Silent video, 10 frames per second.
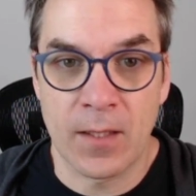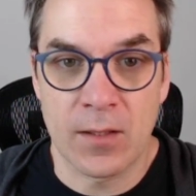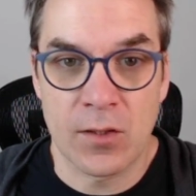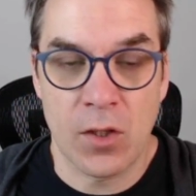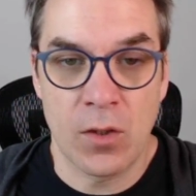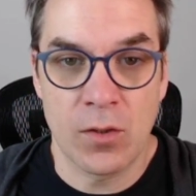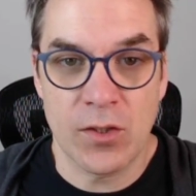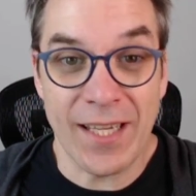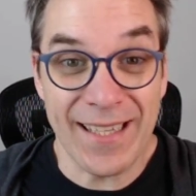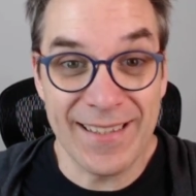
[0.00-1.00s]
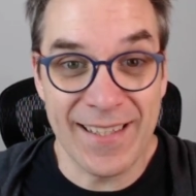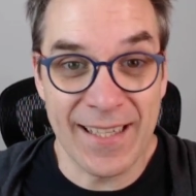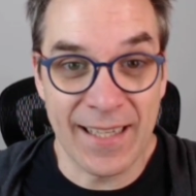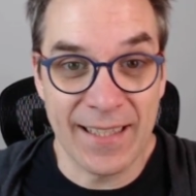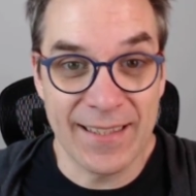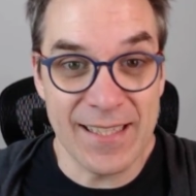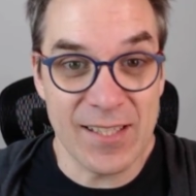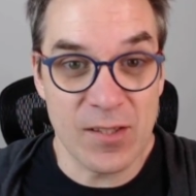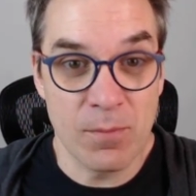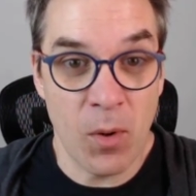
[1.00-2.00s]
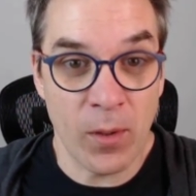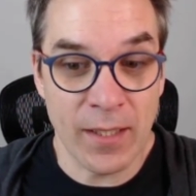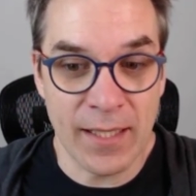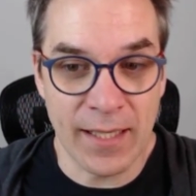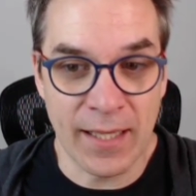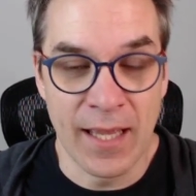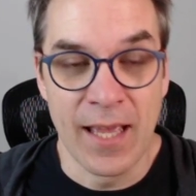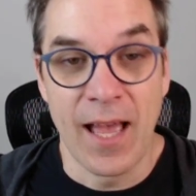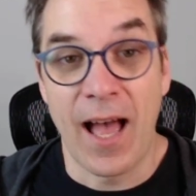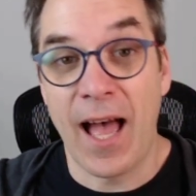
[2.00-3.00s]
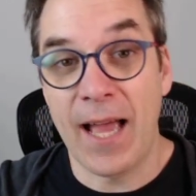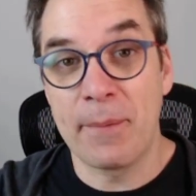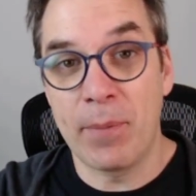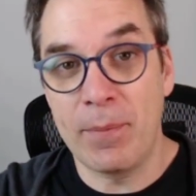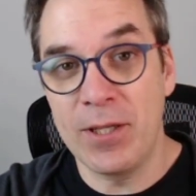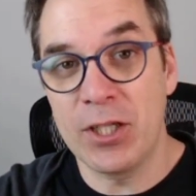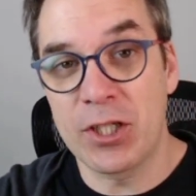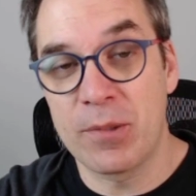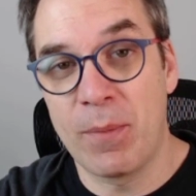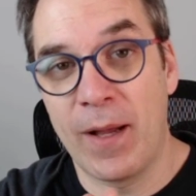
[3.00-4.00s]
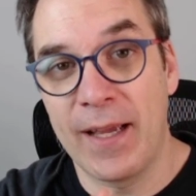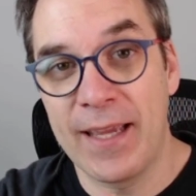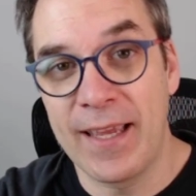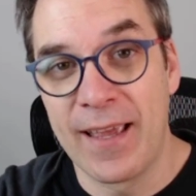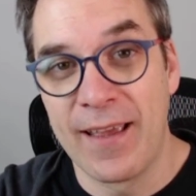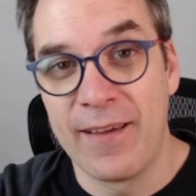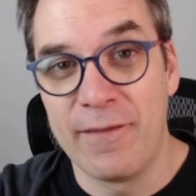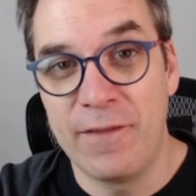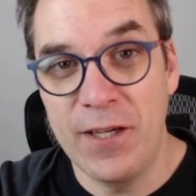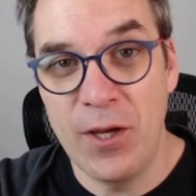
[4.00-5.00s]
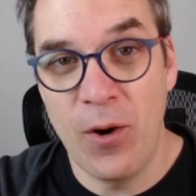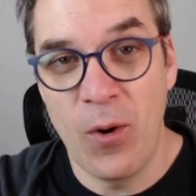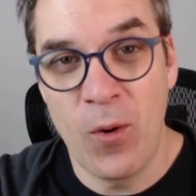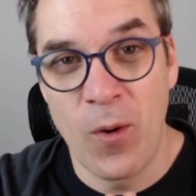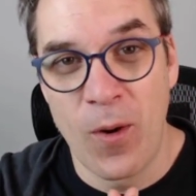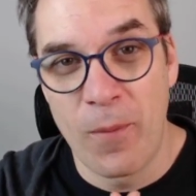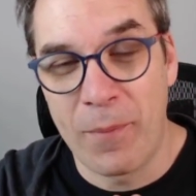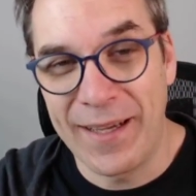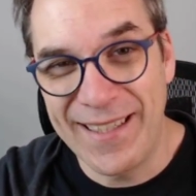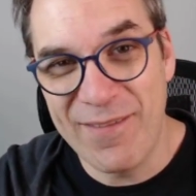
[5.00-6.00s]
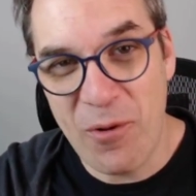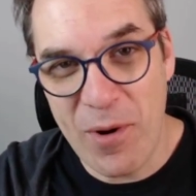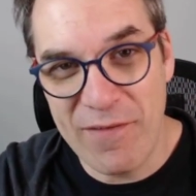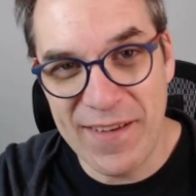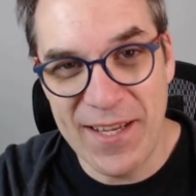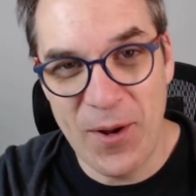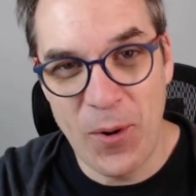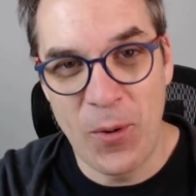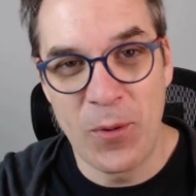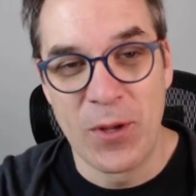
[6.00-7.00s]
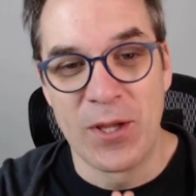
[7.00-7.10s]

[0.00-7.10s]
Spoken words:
So second thing, this morning I published my video, my giveaway video.